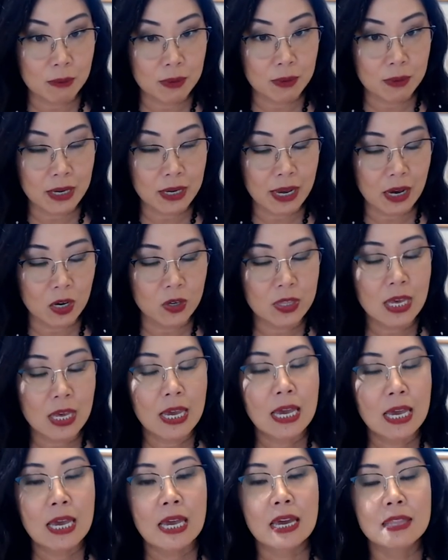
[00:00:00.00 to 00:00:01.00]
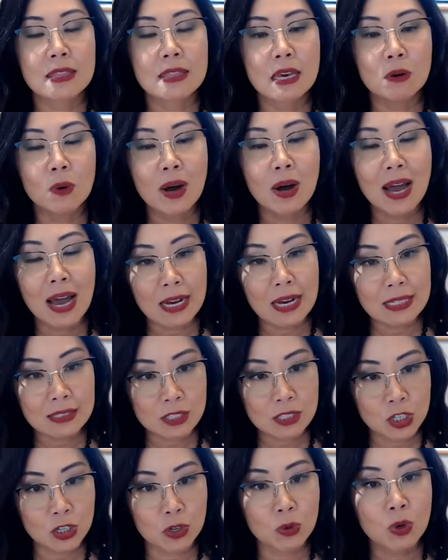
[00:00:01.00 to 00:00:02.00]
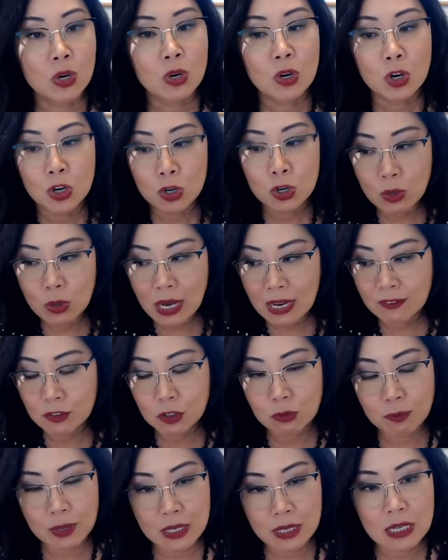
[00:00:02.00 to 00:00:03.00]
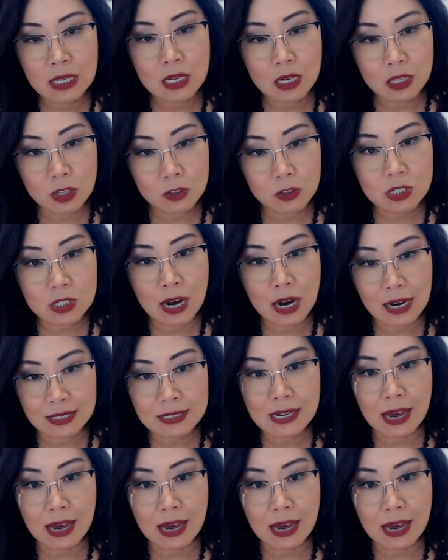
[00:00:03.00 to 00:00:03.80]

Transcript: and they will ask you, who have you been in close contact